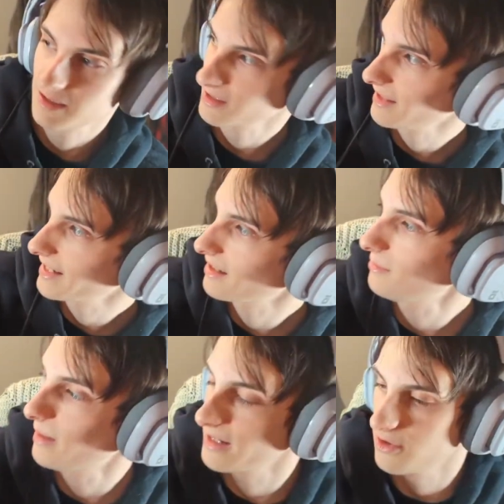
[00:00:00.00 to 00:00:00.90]
Delana,
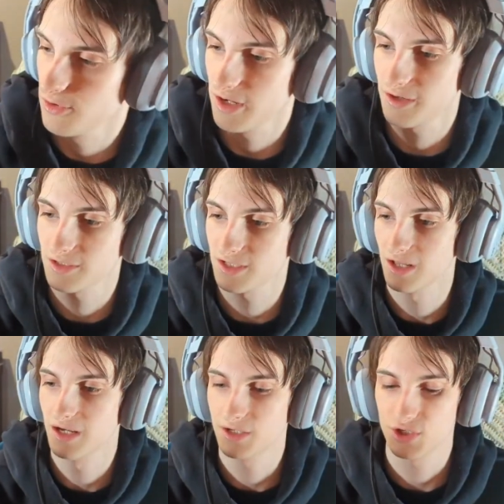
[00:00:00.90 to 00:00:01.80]
my New Year's
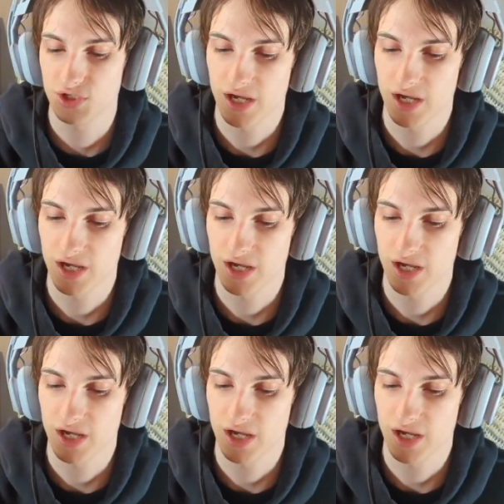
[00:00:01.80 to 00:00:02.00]
lunch.